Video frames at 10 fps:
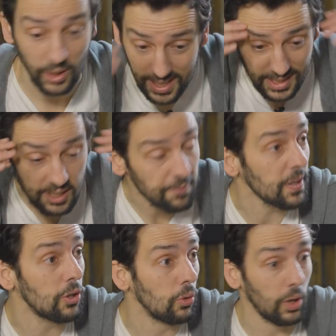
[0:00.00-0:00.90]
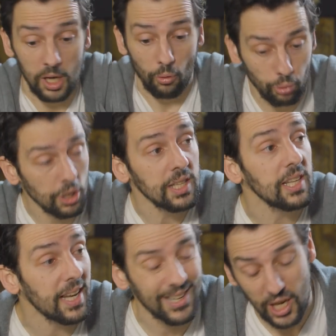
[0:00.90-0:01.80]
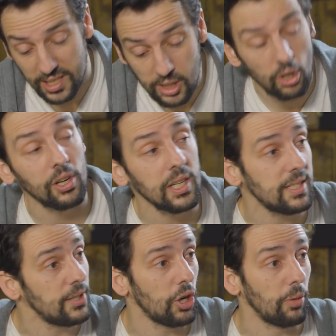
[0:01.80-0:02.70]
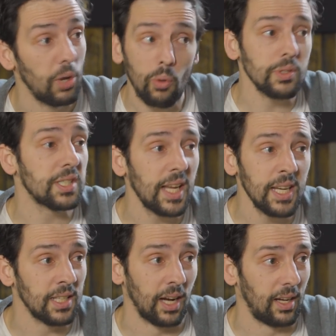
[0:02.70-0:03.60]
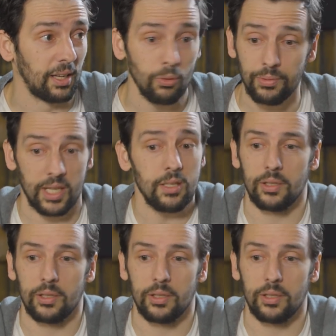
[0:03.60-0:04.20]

it's difficult. Running the NHS is not an easy job. No one's saying that. I don't think